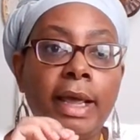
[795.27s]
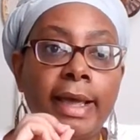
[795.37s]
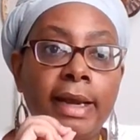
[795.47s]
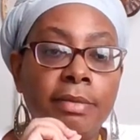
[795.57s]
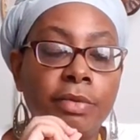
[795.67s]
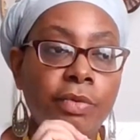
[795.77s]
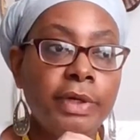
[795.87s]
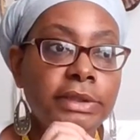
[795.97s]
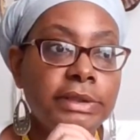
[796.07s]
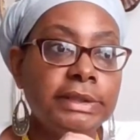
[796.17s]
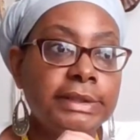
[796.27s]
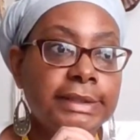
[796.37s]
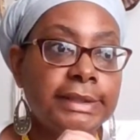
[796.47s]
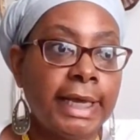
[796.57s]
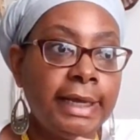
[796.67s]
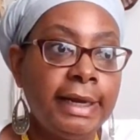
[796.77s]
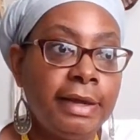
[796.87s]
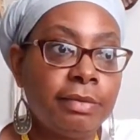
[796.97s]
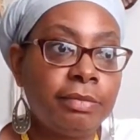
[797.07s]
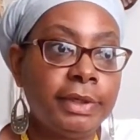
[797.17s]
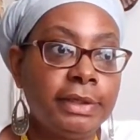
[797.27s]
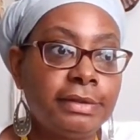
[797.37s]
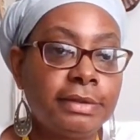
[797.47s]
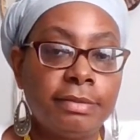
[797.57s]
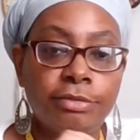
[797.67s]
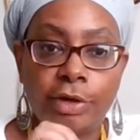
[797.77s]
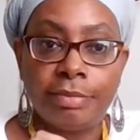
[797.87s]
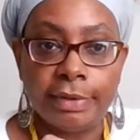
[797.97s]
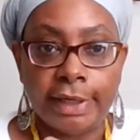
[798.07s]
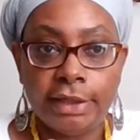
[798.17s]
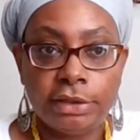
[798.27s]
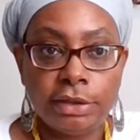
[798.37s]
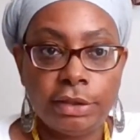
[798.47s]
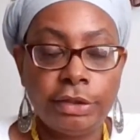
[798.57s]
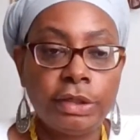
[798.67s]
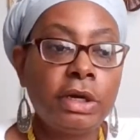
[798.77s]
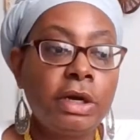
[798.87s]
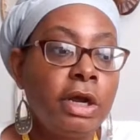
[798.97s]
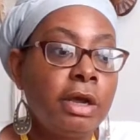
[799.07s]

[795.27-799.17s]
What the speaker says: And I'm going to say that with some trepidation here,